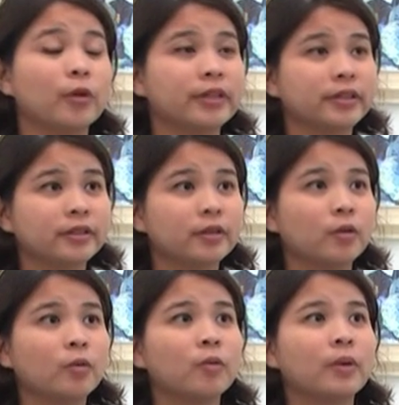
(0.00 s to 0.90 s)
4 years
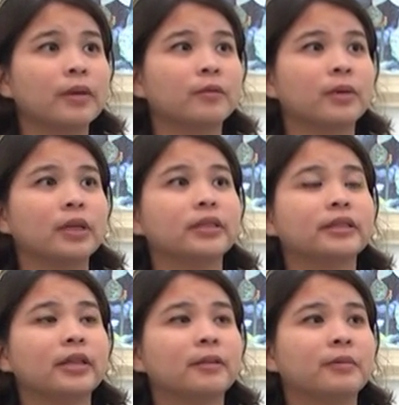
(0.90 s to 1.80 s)
ago when we
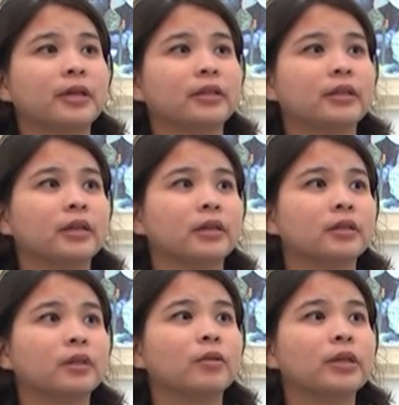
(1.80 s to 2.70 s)
celebrate
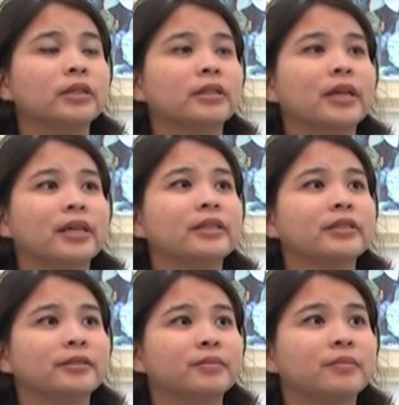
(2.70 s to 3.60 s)
the Queen's
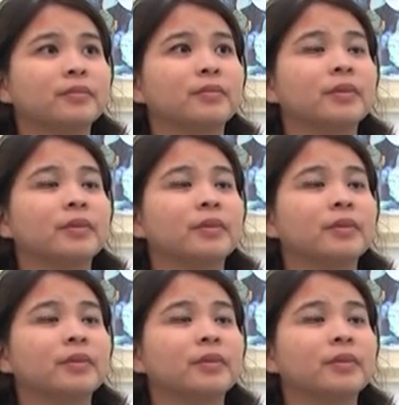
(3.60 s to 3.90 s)
80th